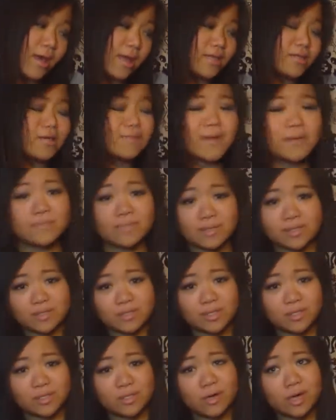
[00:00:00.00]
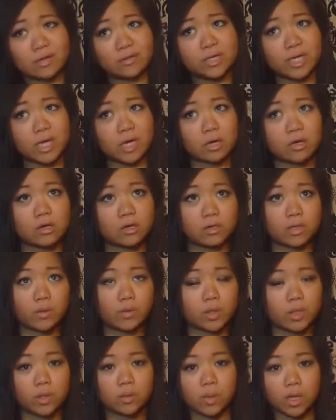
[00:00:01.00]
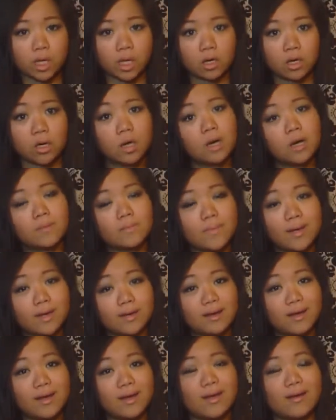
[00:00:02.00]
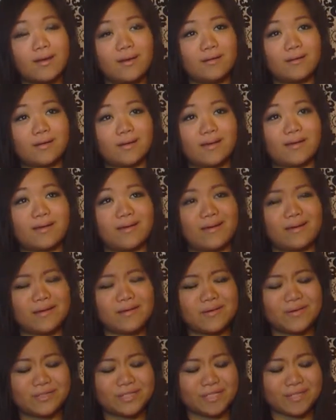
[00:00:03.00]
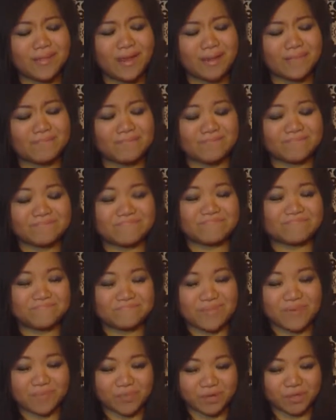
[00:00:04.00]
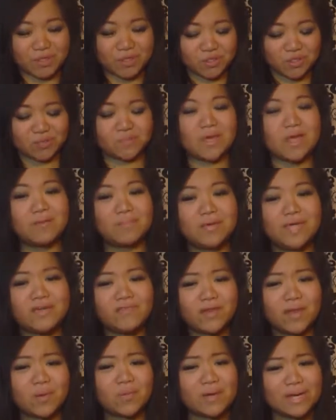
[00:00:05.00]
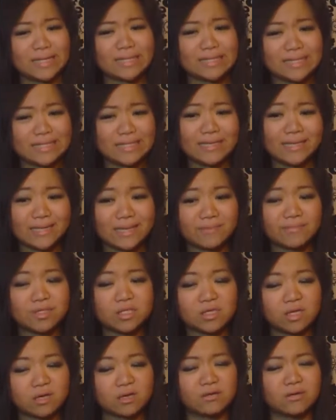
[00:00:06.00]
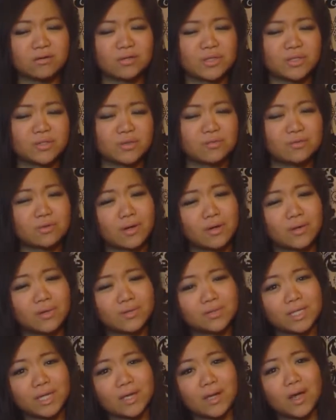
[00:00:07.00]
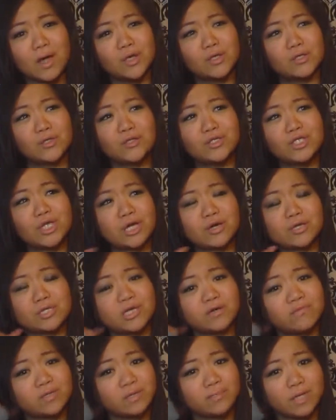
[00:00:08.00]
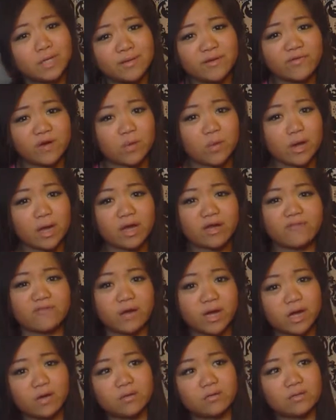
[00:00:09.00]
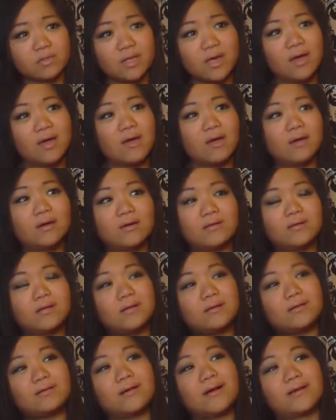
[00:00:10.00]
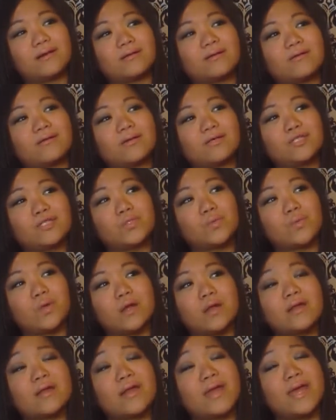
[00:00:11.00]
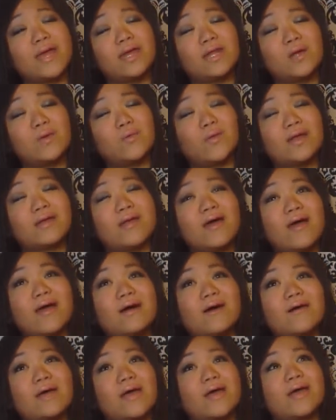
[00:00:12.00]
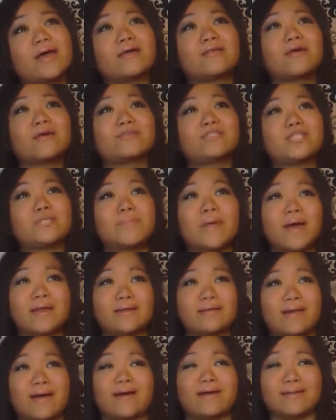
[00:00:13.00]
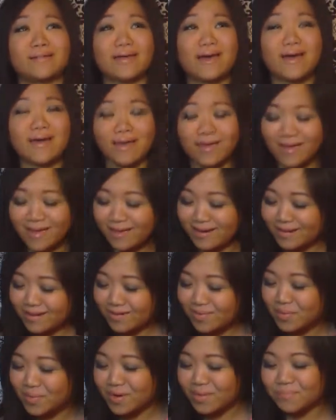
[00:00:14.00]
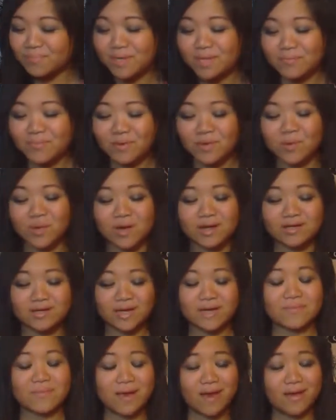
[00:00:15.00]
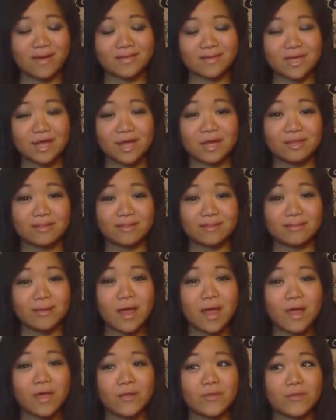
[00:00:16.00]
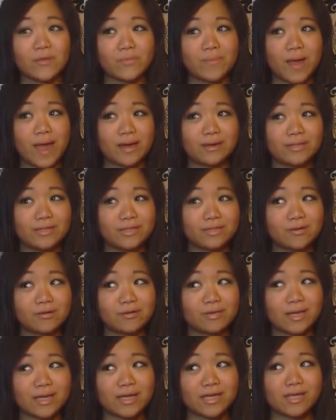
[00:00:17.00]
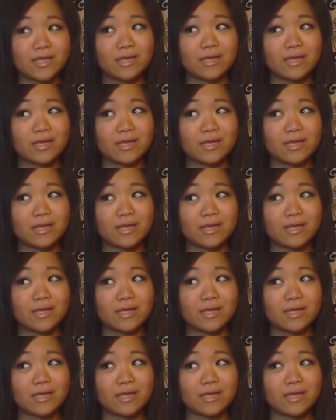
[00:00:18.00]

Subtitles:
not my business, you know, I don't care like what you wear. But I don't know, it's just like my personal pet peeve. Like when I see it, I'm just like, oh, that's so gross. Like, do you check yourself in the before I walk out of your house? I don't know. It's just weird. And I hate it when, okay, not just panty lines. I hate it when people are wearing tight pants and their panties are like